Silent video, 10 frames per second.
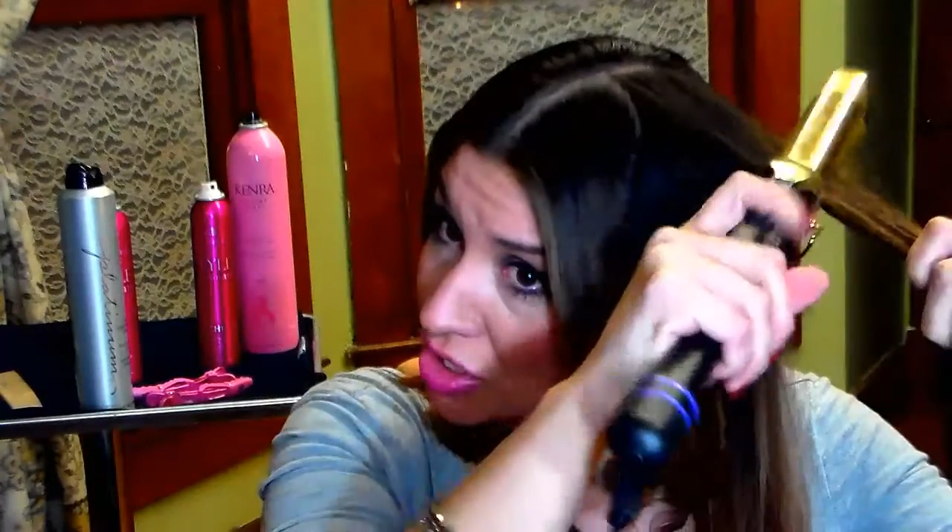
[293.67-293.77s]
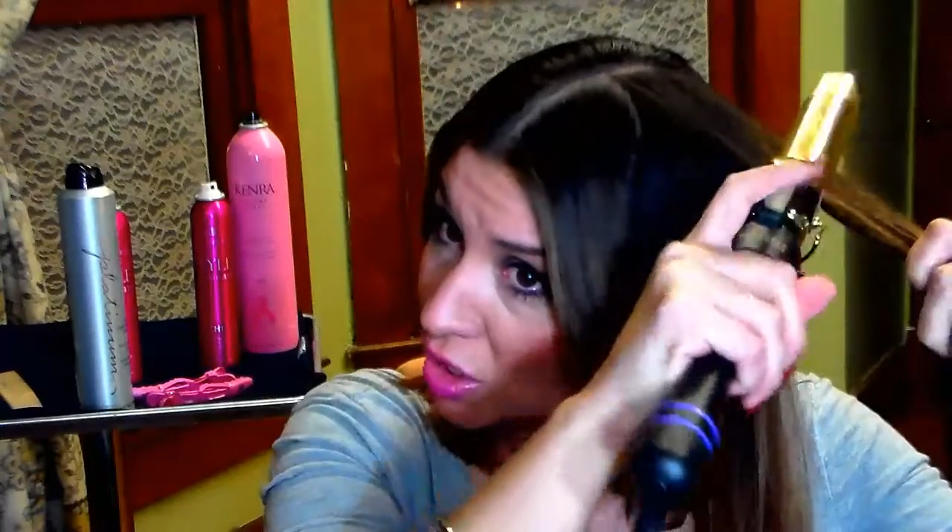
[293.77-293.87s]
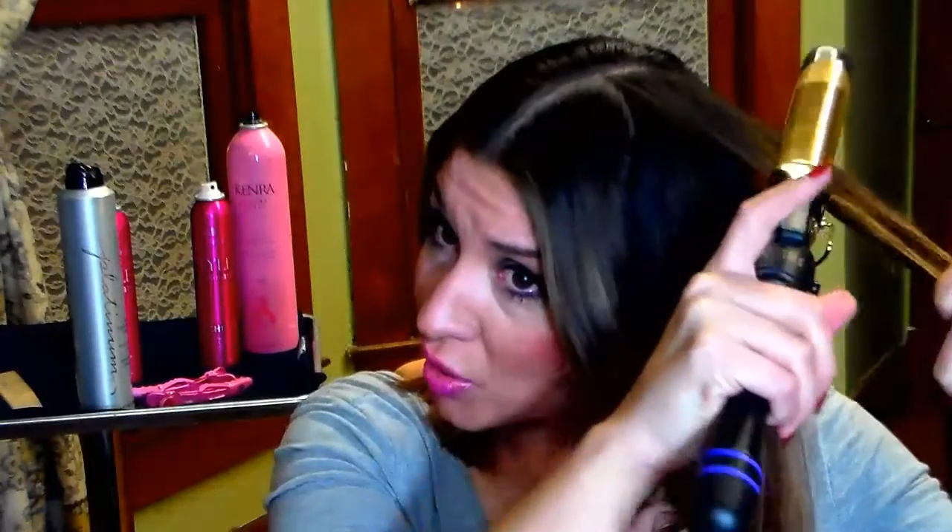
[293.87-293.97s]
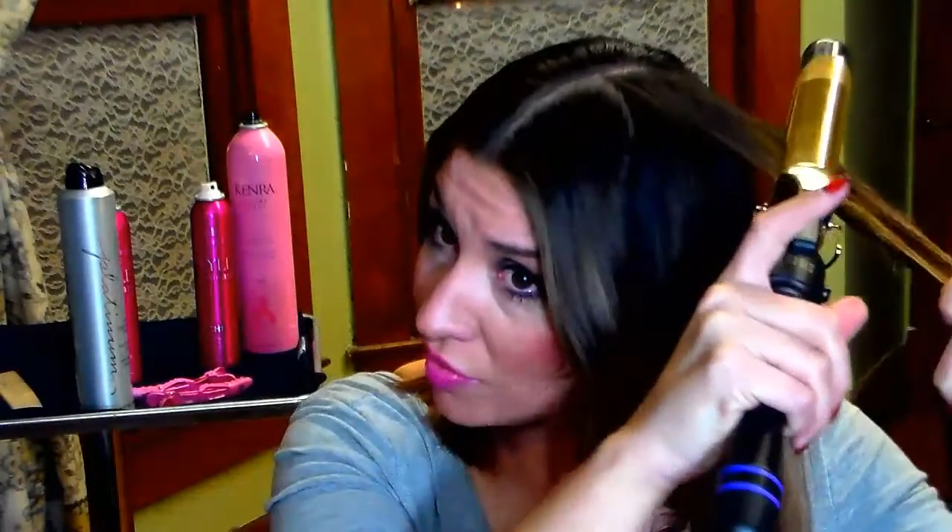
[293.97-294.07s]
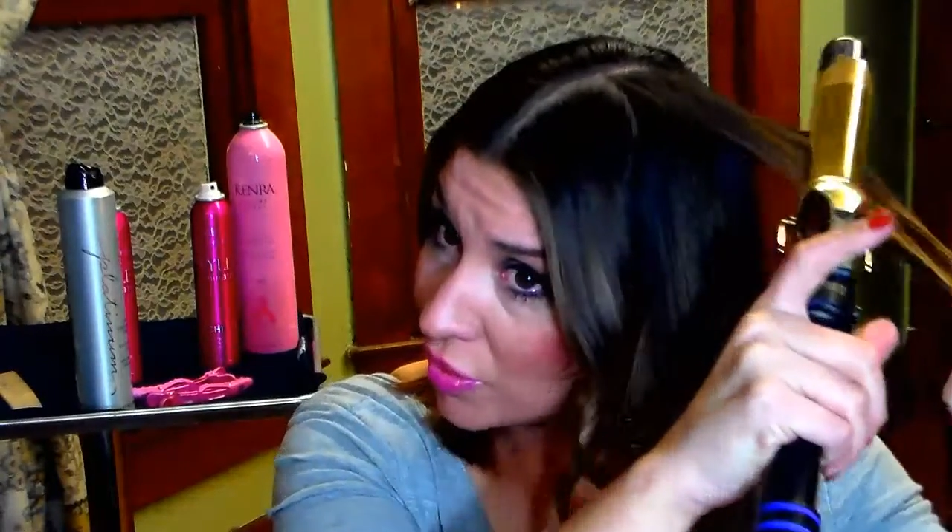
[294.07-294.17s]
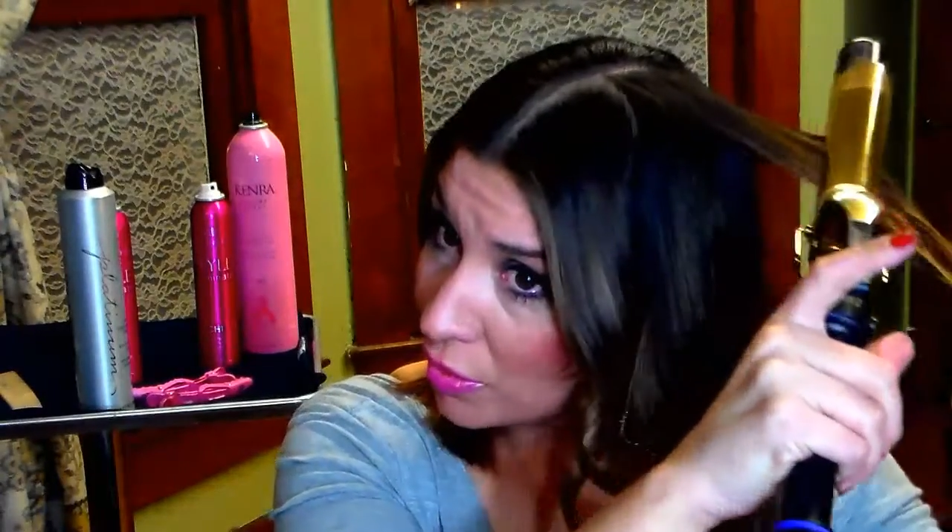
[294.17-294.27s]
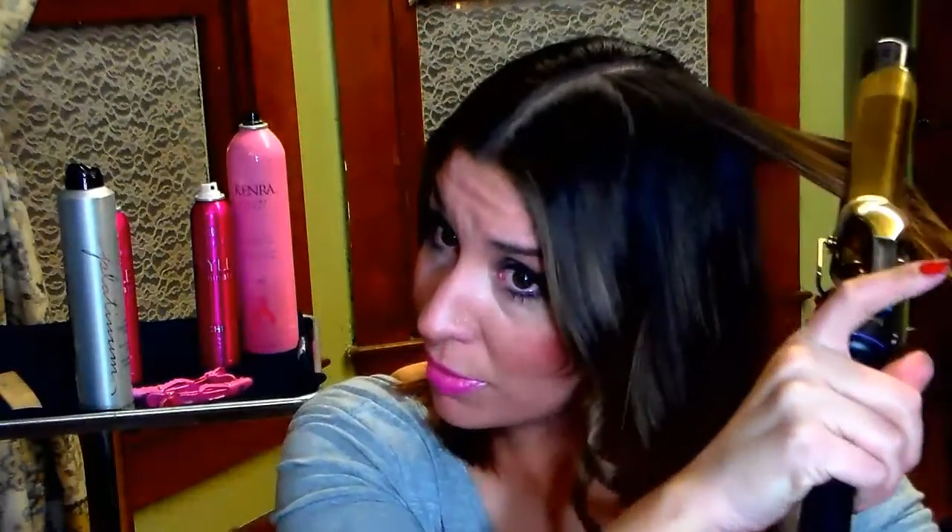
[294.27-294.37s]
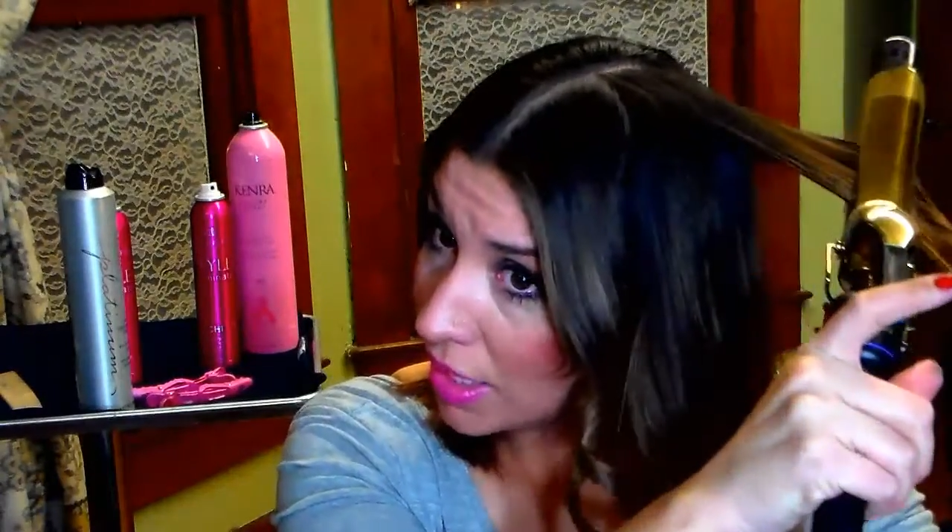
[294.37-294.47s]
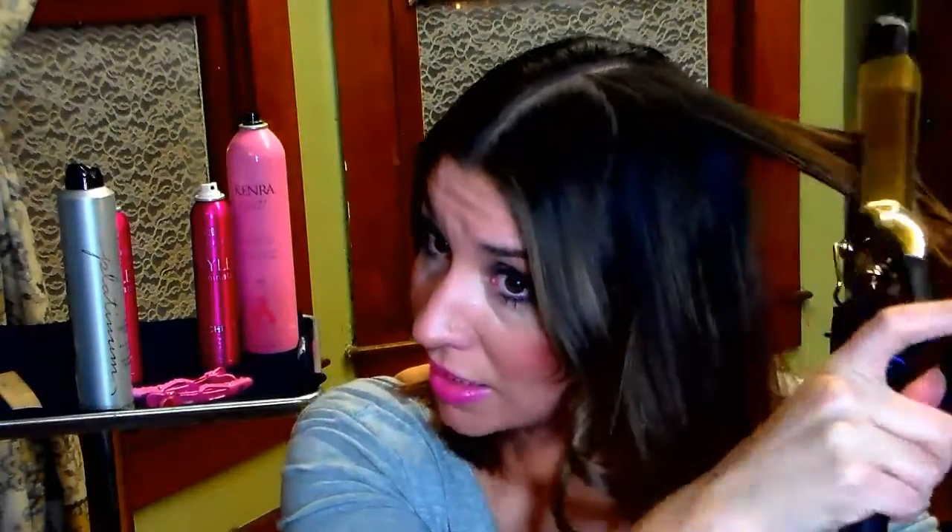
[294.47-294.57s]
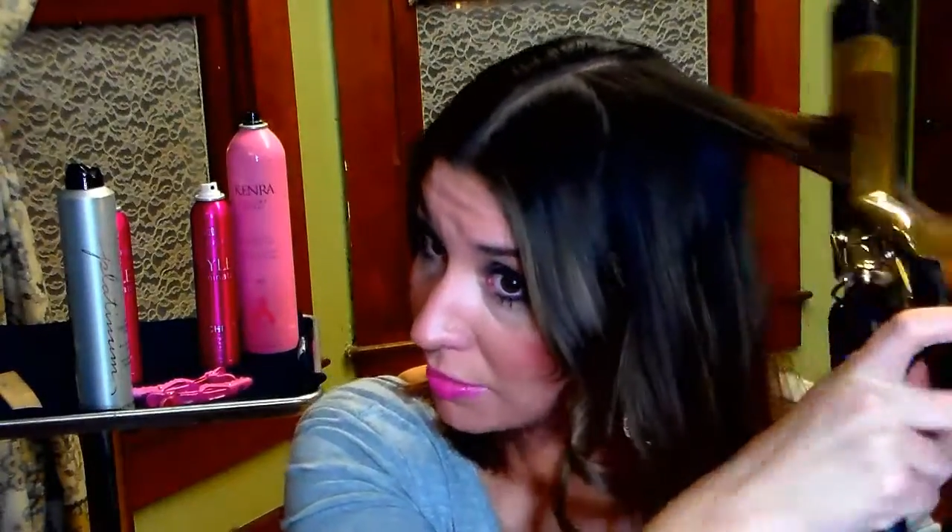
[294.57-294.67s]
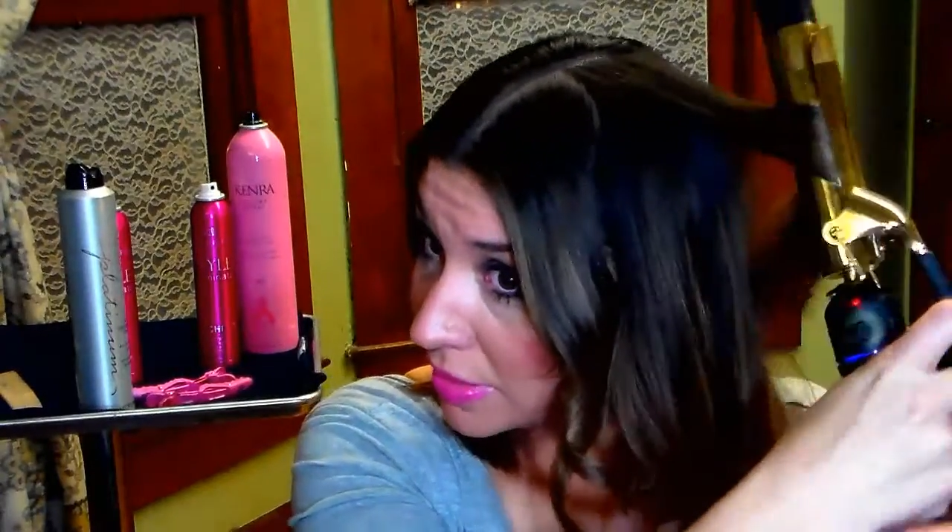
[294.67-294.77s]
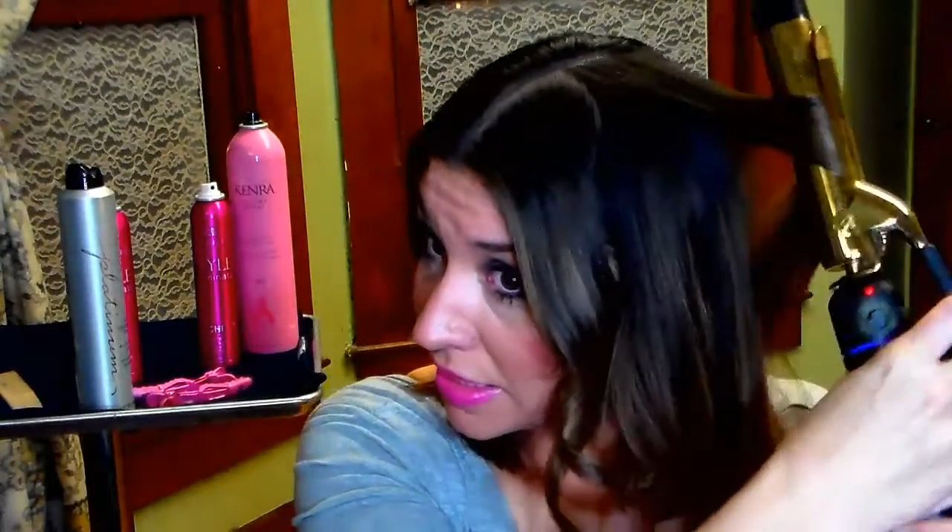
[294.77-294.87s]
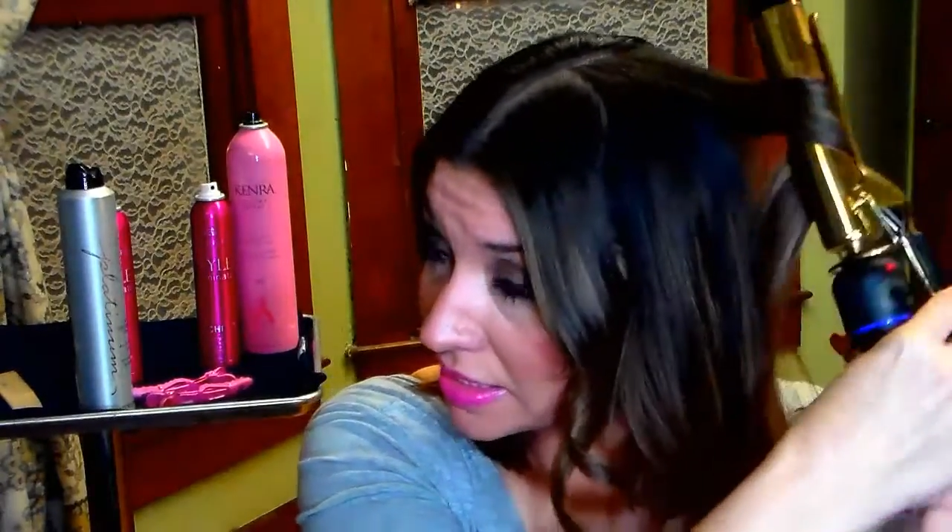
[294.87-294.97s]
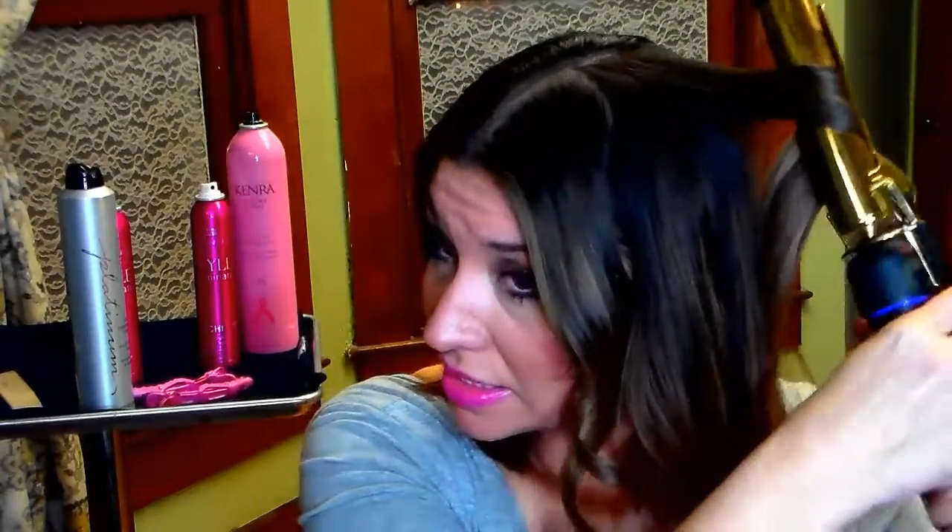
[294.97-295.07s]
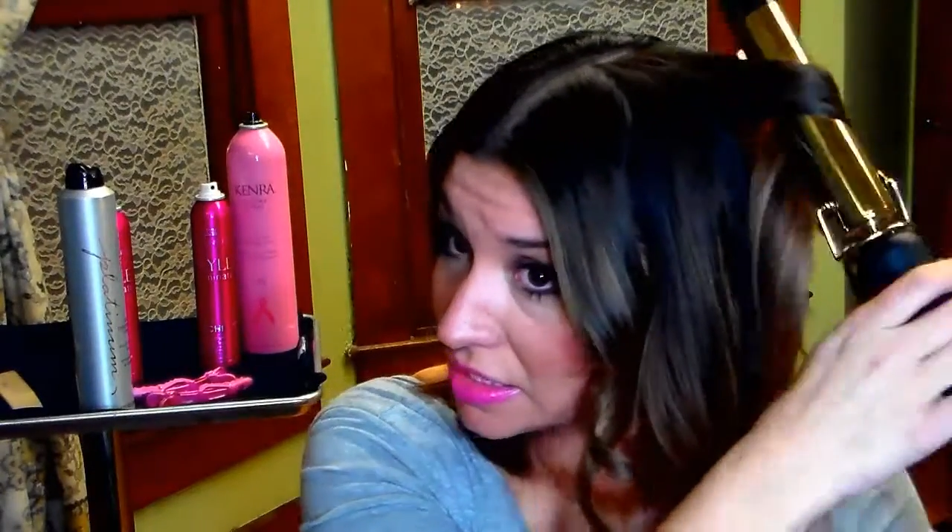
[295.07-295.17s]
So if your bottom
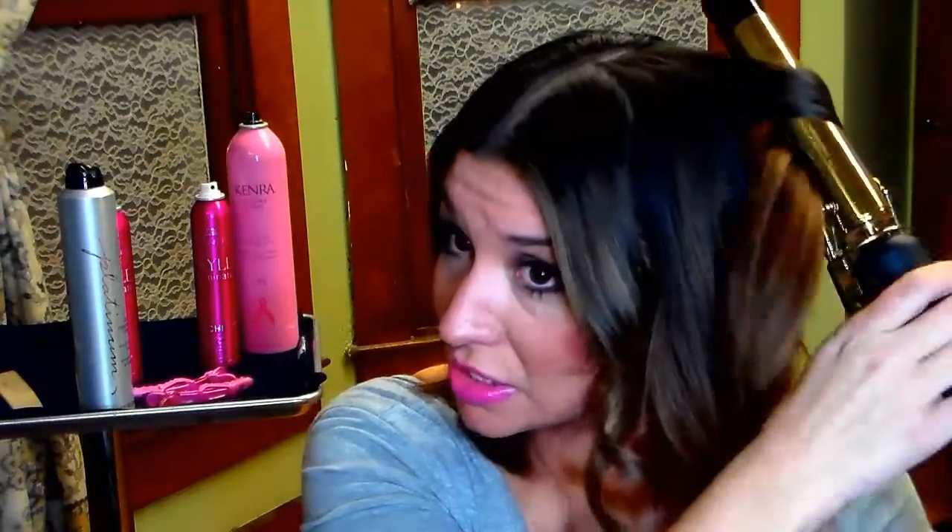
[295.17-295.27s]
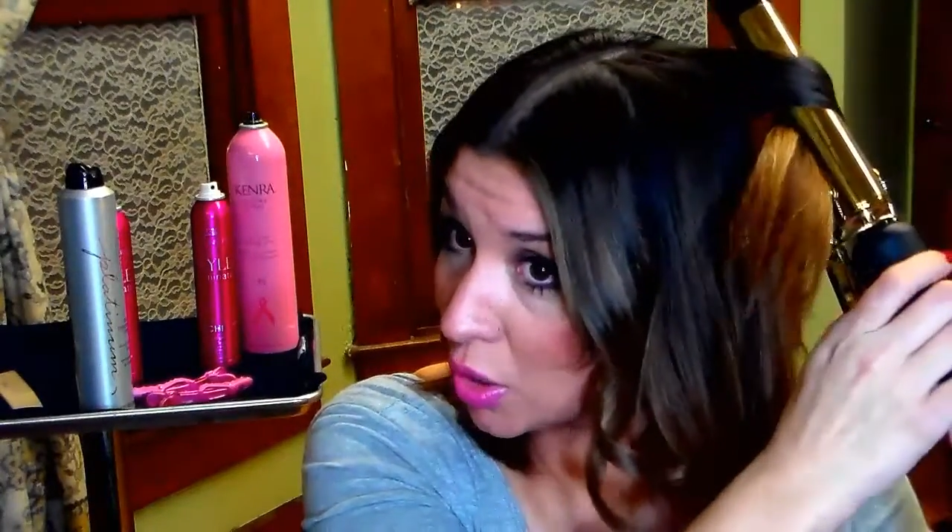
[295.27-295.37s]
pieces